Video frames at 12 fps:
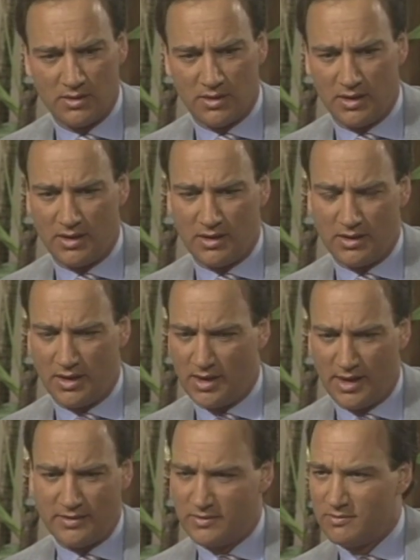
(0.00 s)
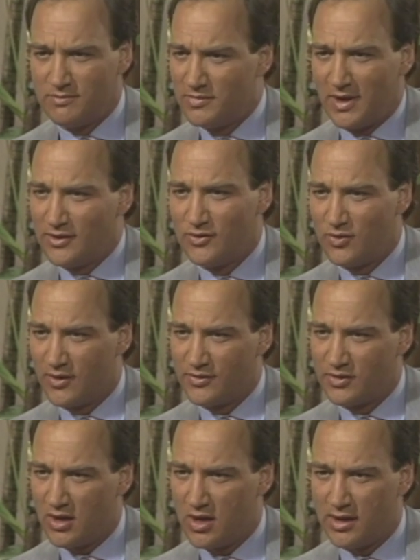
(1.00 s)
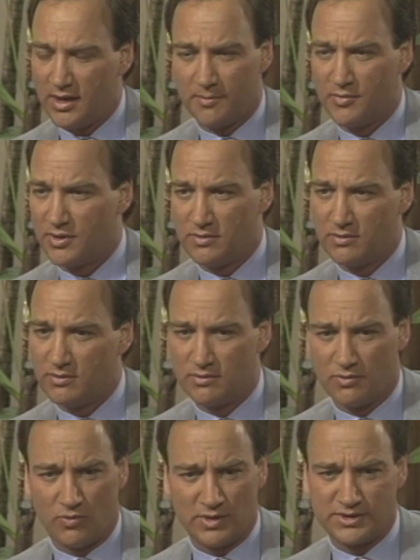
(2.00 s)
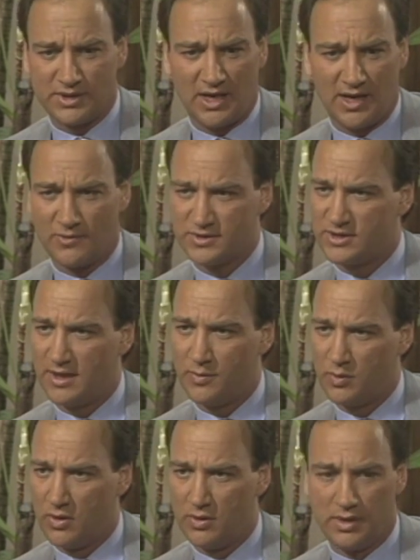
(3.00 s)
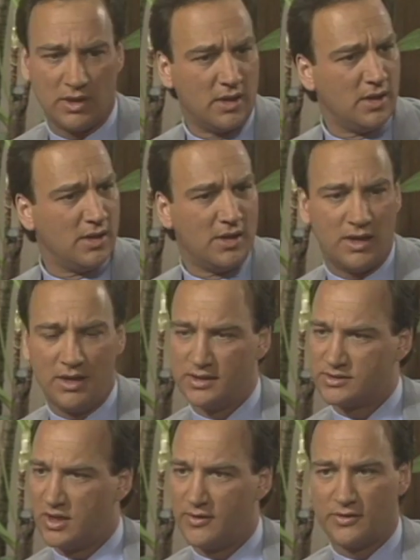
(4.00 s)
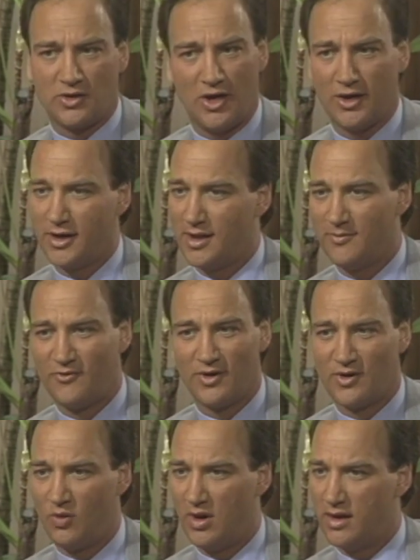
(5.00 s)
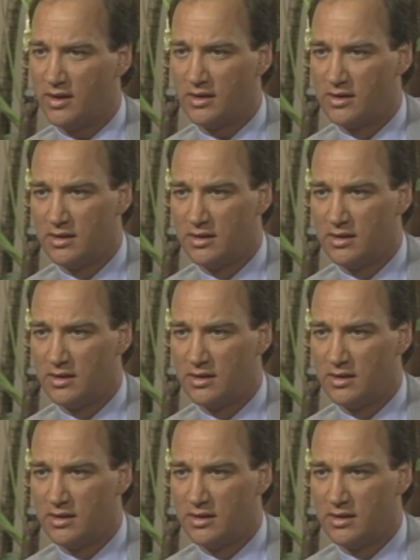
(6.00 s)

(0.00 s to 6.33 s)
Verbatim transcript: and, and I I do all the talking, but once the camera stopped rolling, he does all the talking, and I'm very quiet.